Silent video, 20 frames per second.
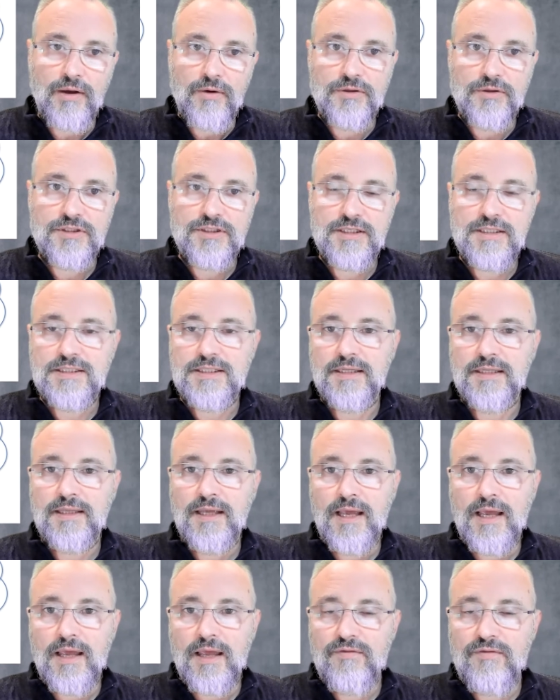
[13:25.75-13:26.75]
which is that
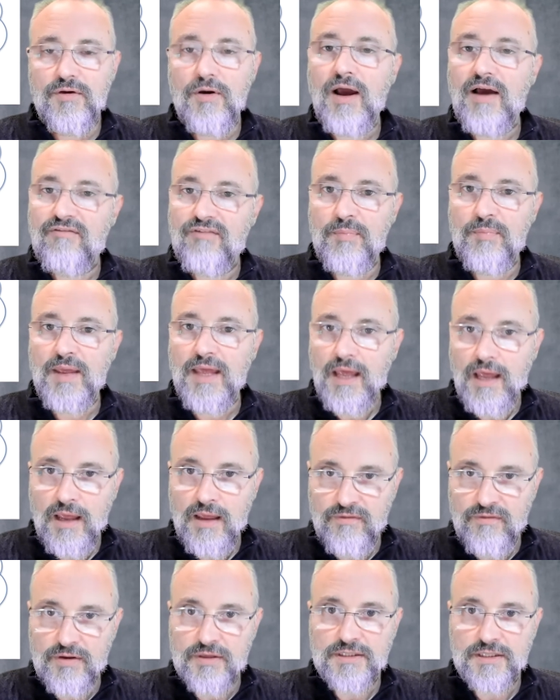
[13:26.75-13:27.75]
if you have a
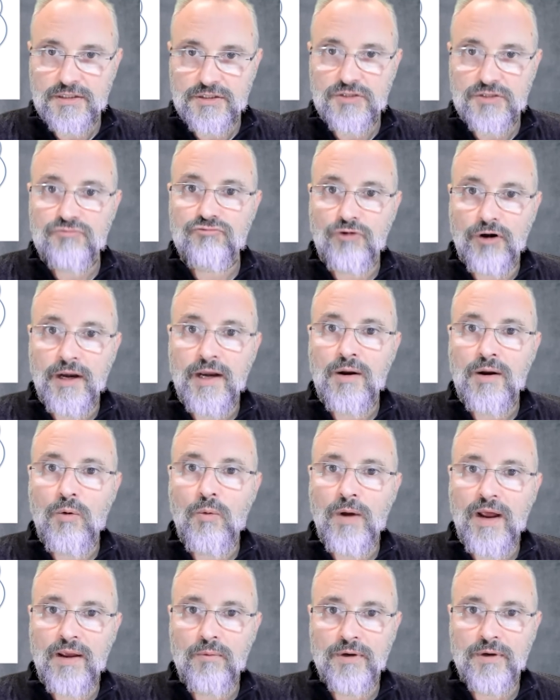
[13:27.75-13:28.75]
behavior such as running
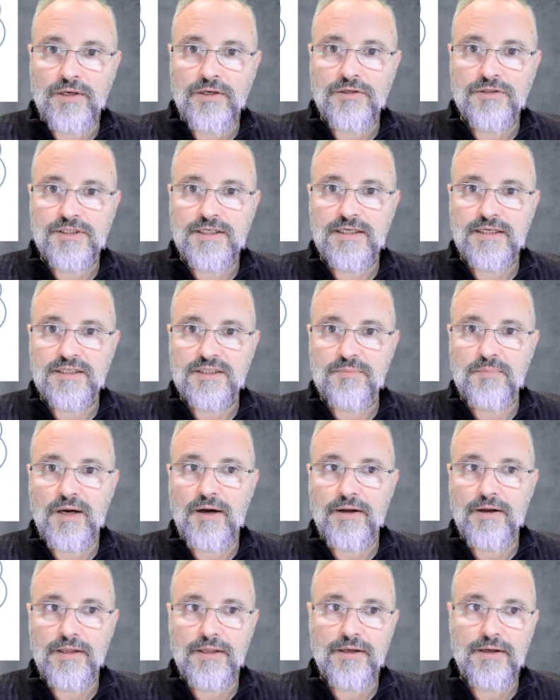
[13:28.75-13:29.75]
away when you see a
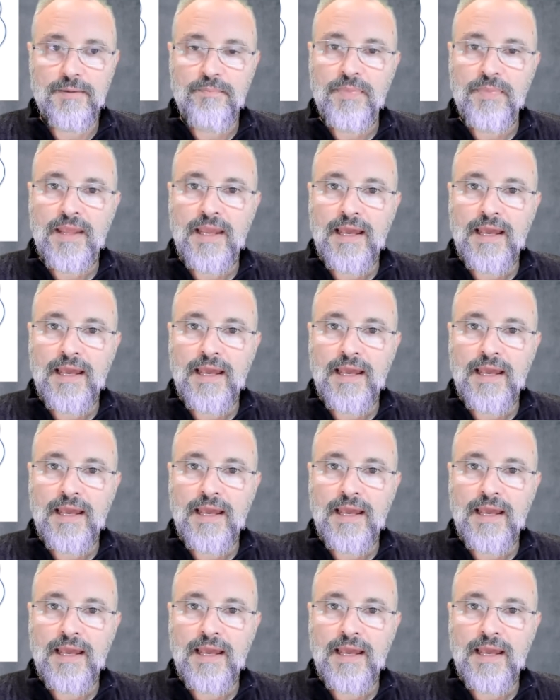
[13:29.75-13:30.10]
spider,